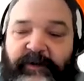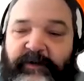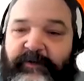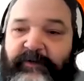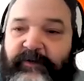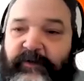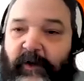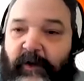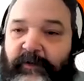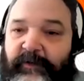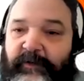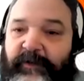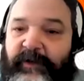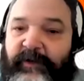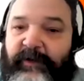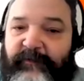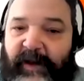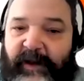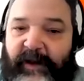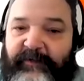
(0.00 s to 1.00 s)
is called the
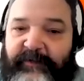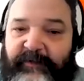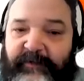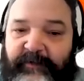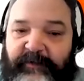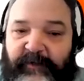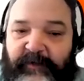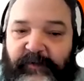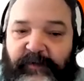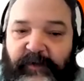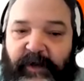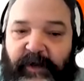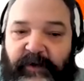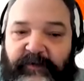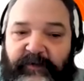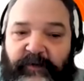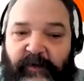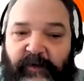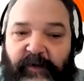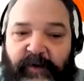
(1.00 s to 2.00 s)
Advanced
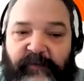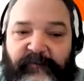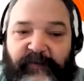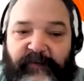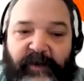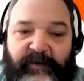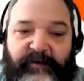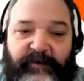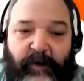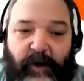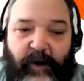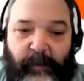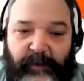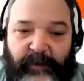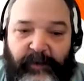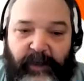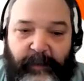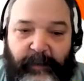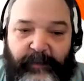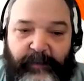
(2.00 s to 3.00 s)
Certification or the Advanced
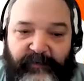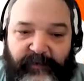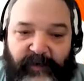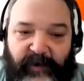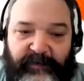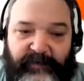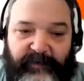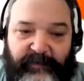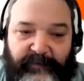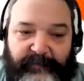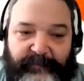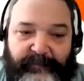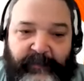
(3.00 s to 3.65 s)
RPA Professional.